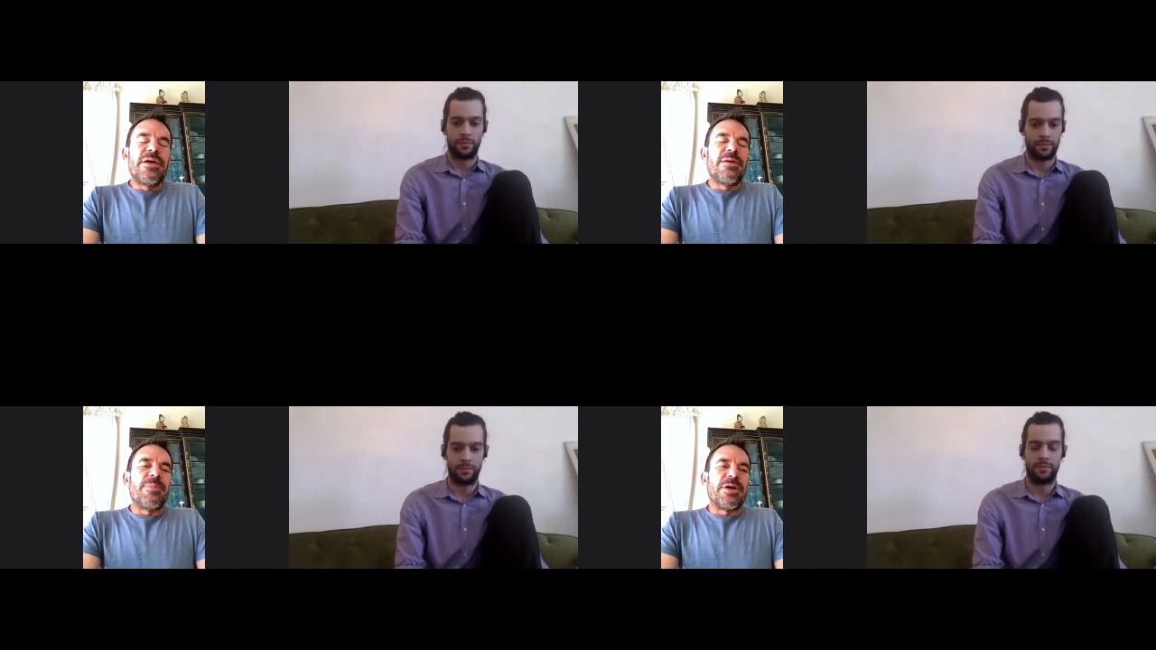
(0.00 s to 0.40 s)

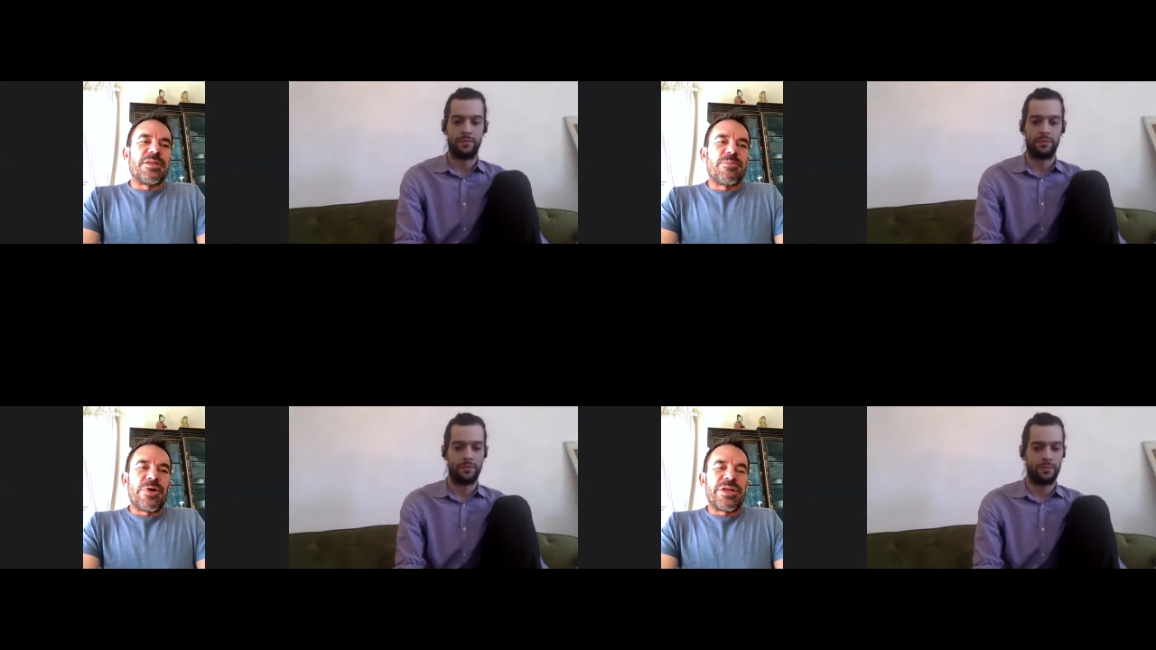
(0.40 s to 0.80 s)
Speaker 1: But
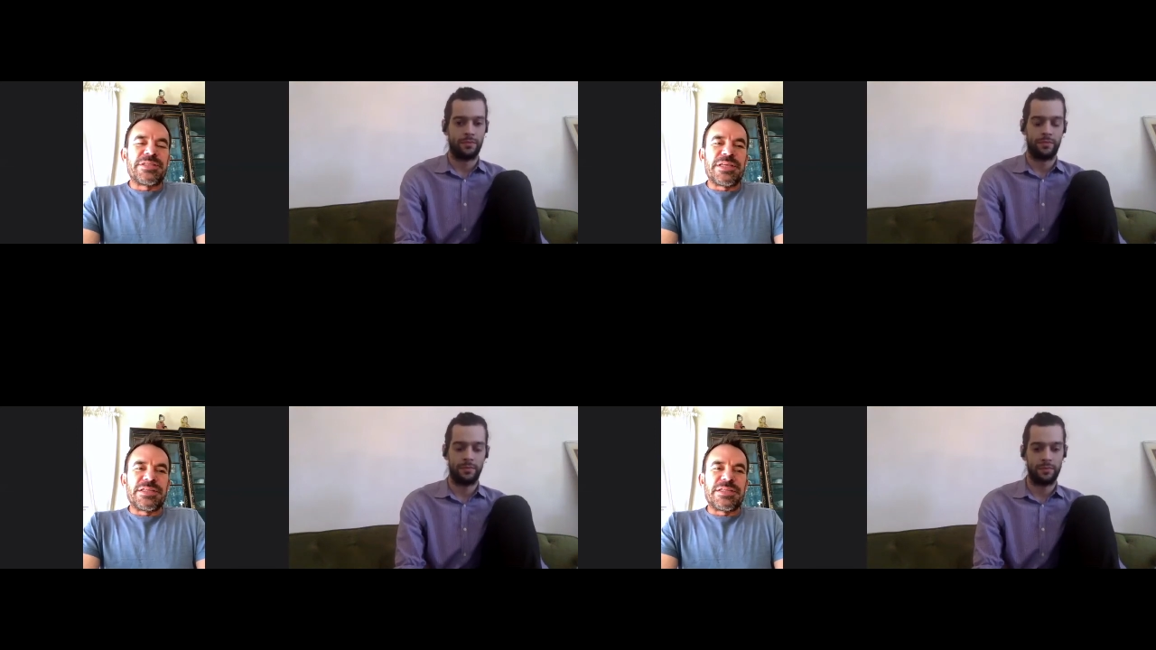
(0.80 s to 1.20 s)
the point is
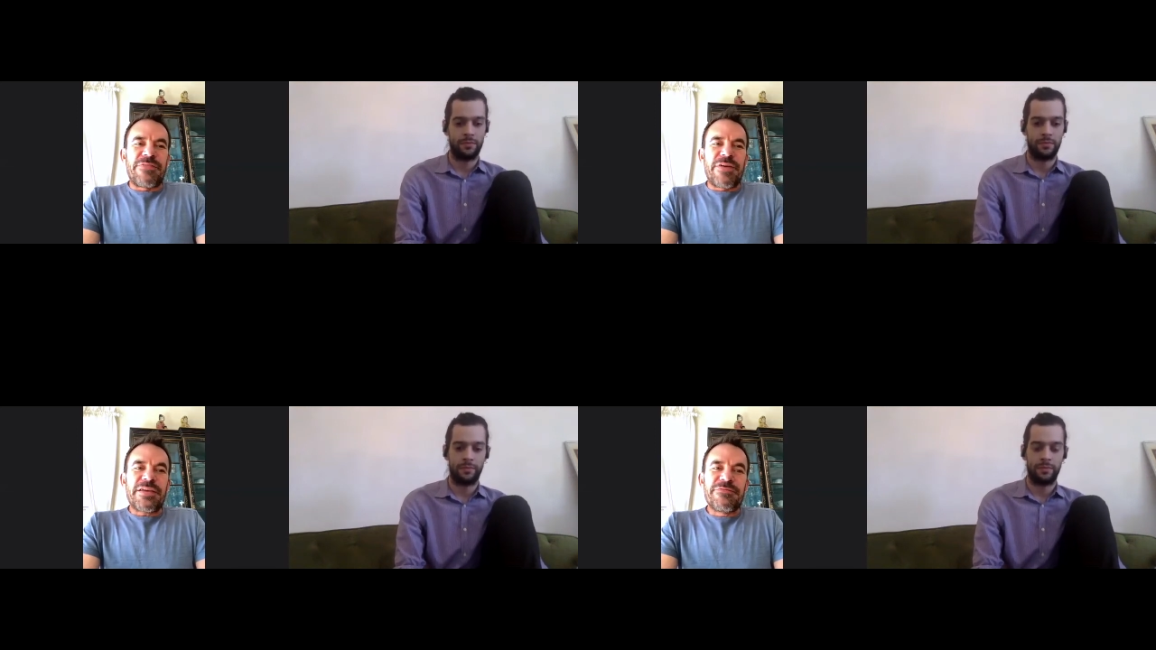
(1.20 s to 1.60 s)
this:
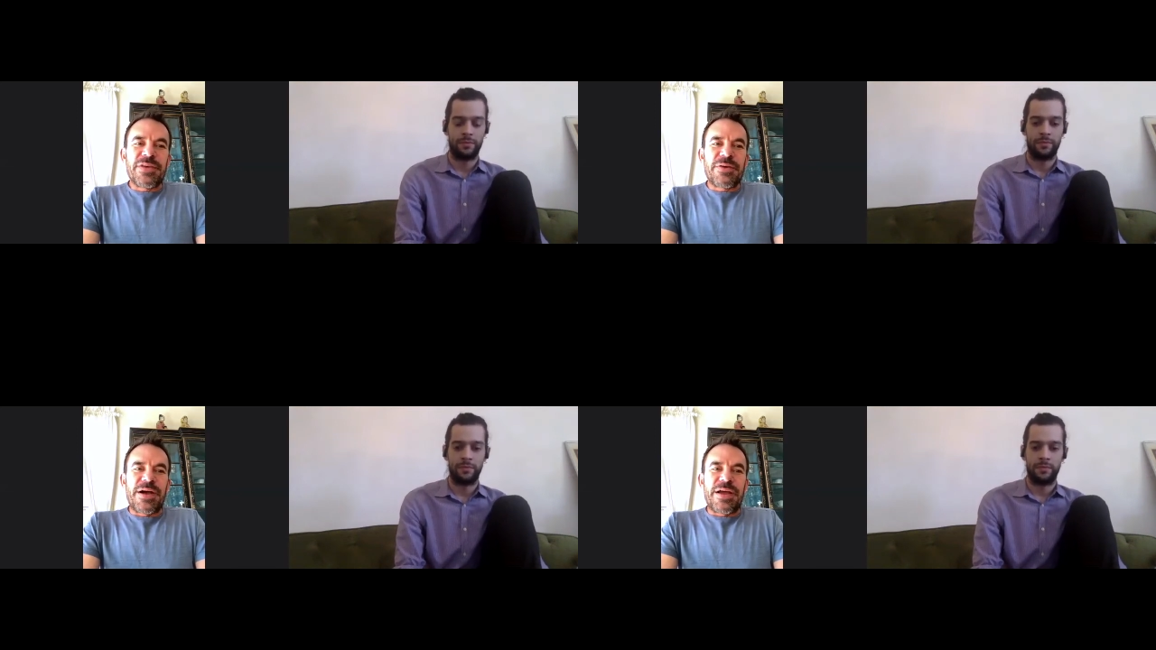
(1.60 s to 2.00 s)
if I can
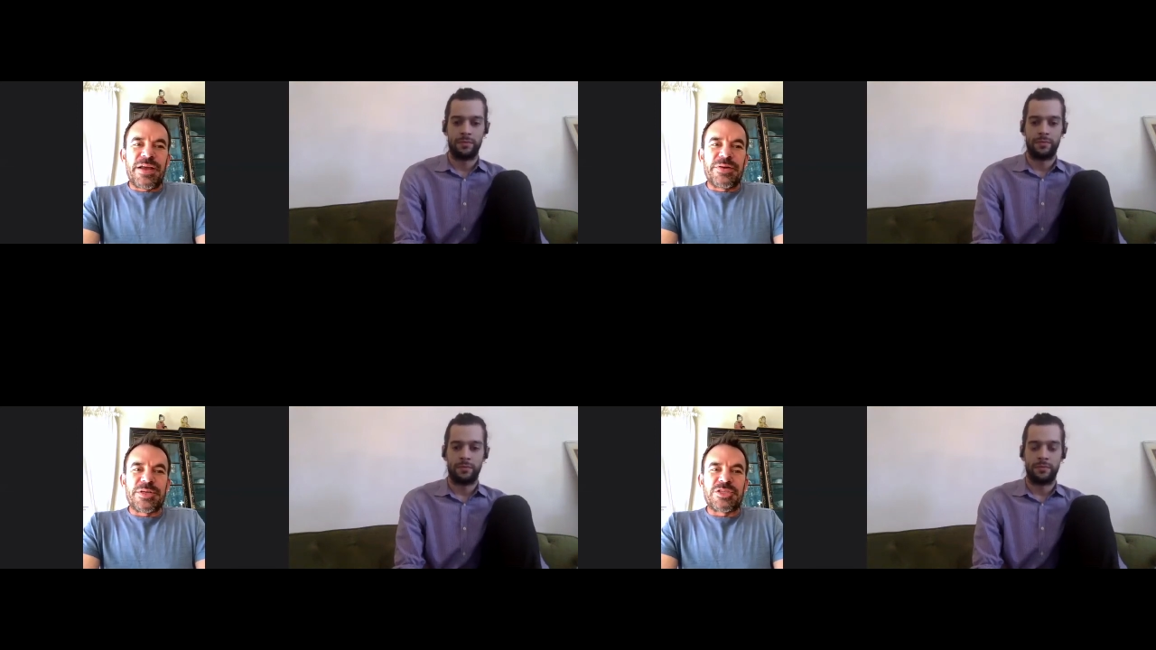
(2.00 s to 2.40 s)
figure out how
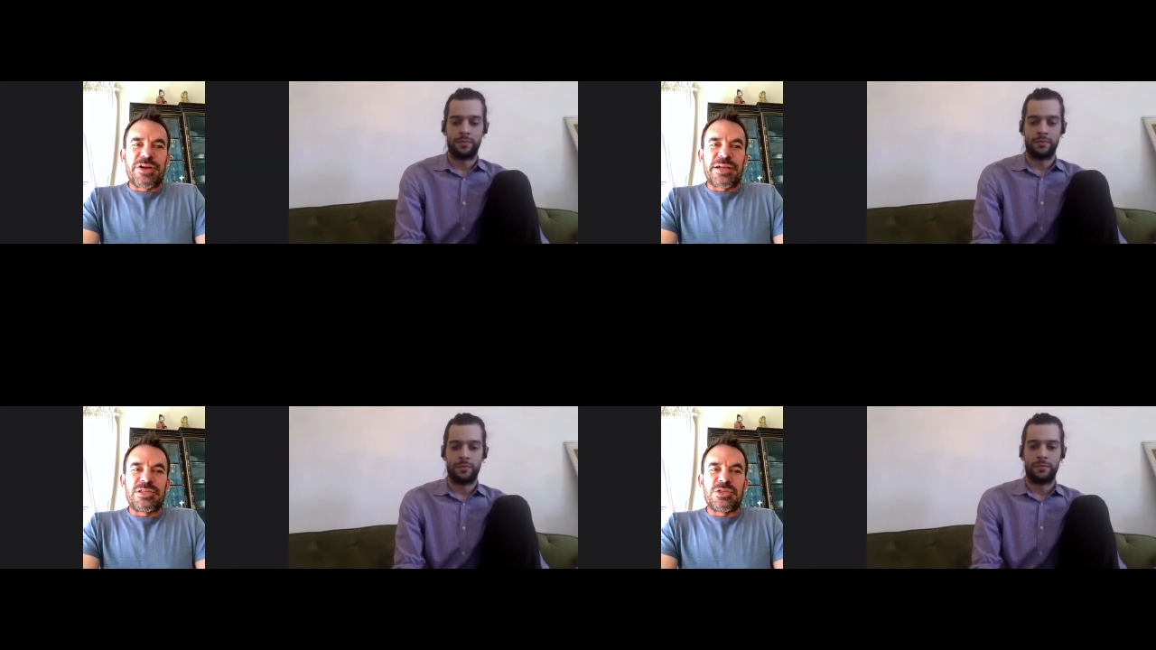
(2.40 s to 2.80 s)
to
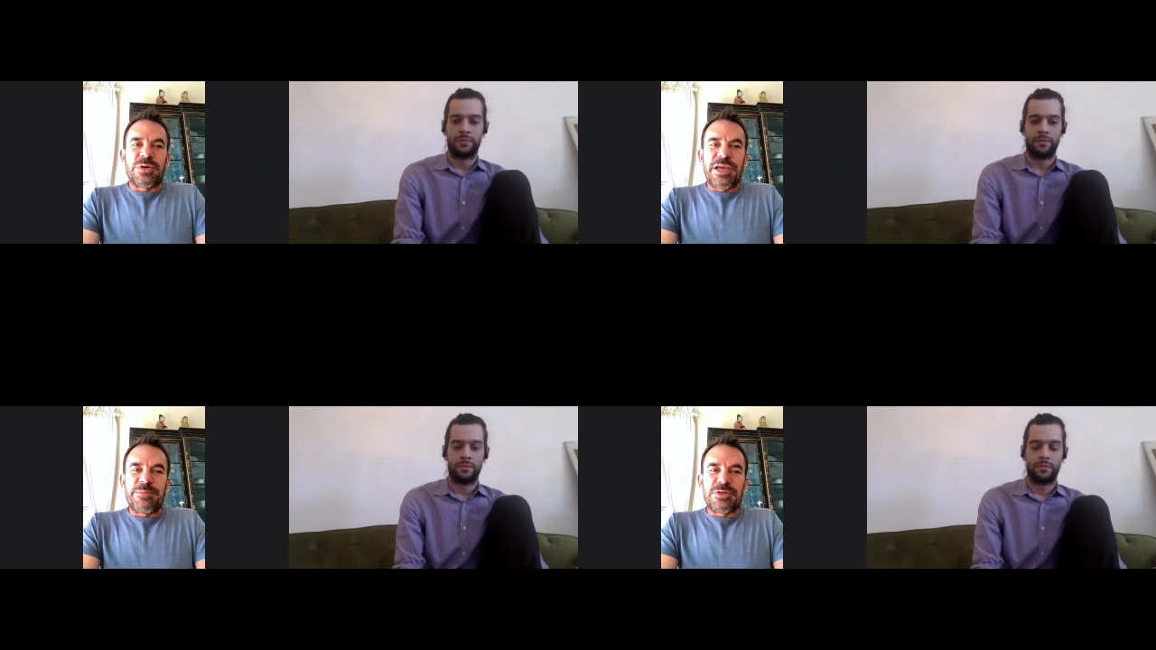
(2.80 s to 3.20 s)
extract
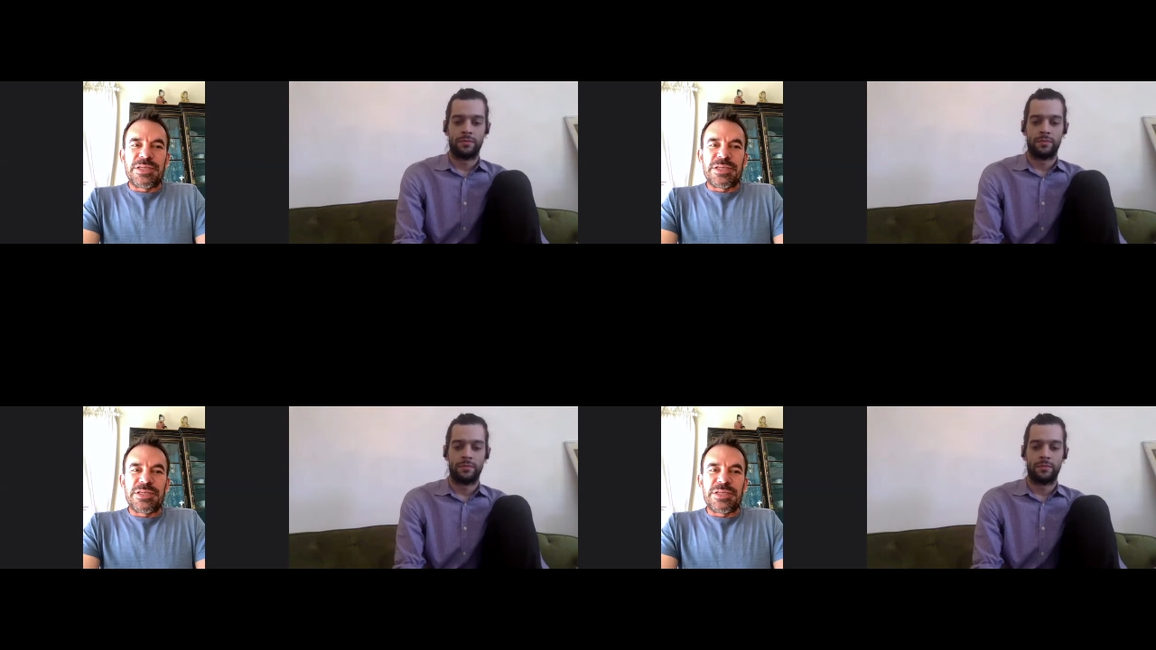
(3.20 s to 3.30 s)
28%,